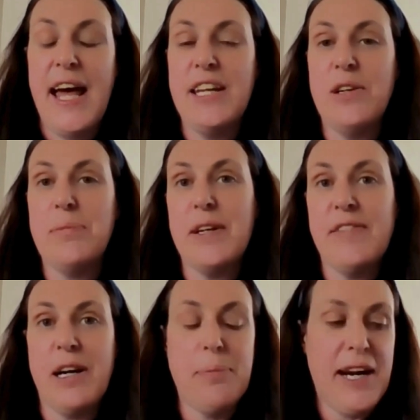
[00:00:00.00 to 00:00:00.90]
A number
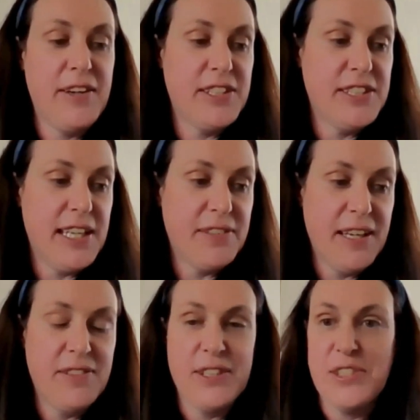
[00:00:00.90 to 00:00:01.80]
of our parents have
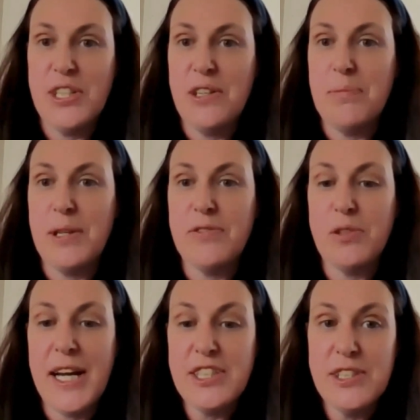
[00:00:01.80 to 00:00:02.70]
given us a number of
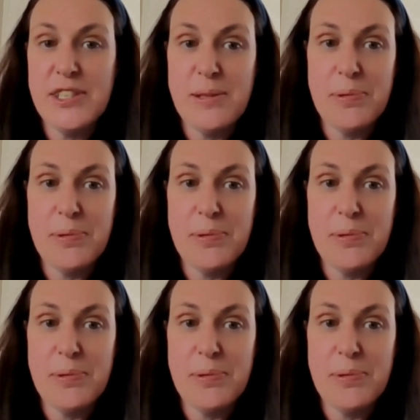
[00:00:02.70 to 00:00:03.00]
questions to